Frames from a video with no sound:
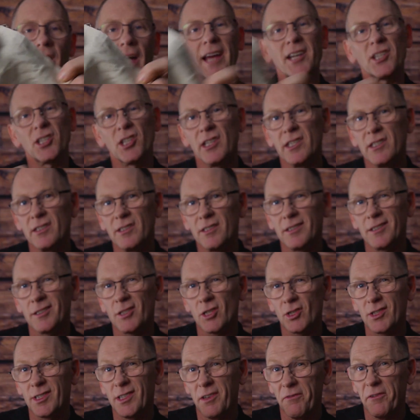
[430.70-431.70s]
Actually, it's
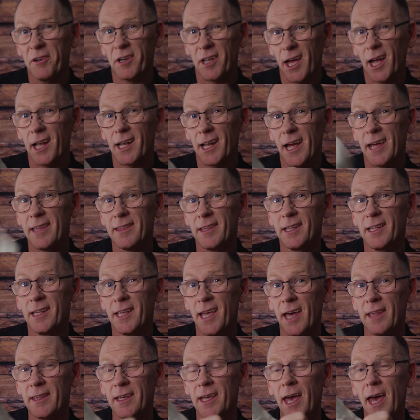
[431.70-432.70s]
a different cut layer than
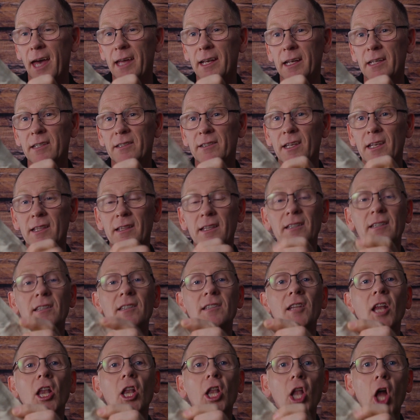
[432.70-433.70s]
the other KDC. This
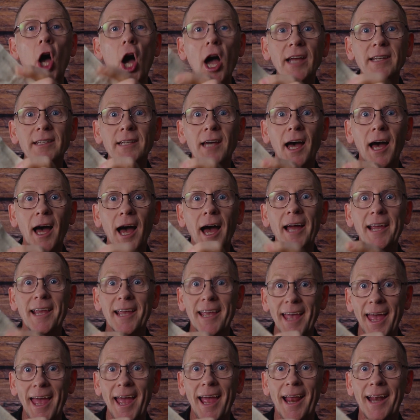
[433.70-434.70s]
is lighter
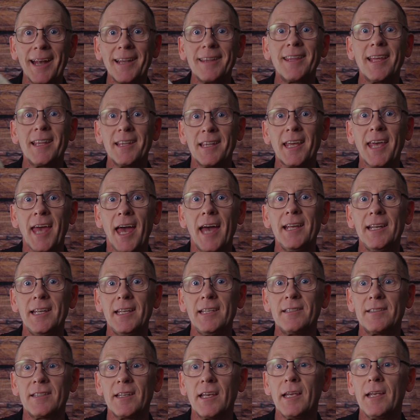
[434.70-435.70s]
again than the
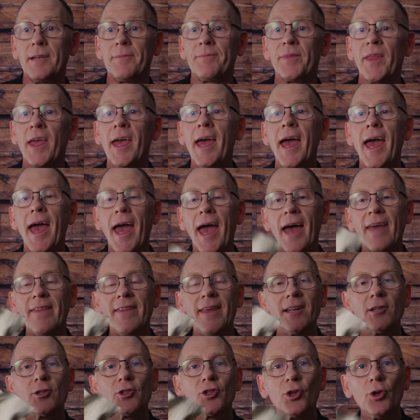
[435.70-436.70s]
KDC. And
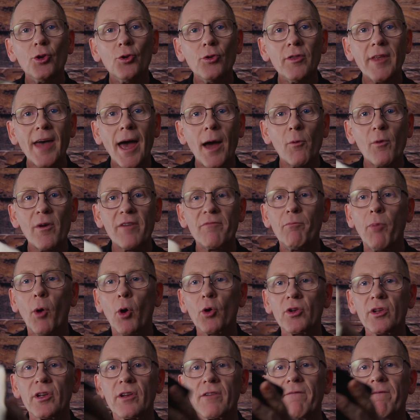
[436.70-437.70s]
then to that, we've
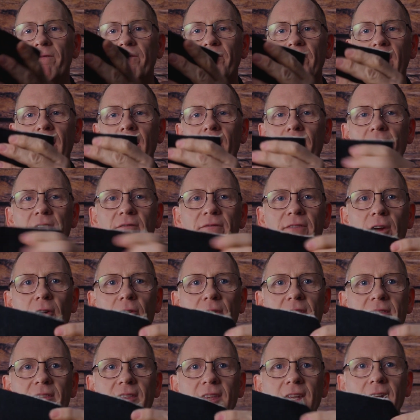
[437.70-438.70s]
bonded a very,
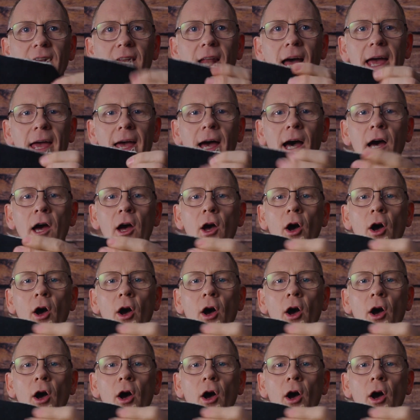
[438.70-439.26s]
very thin layer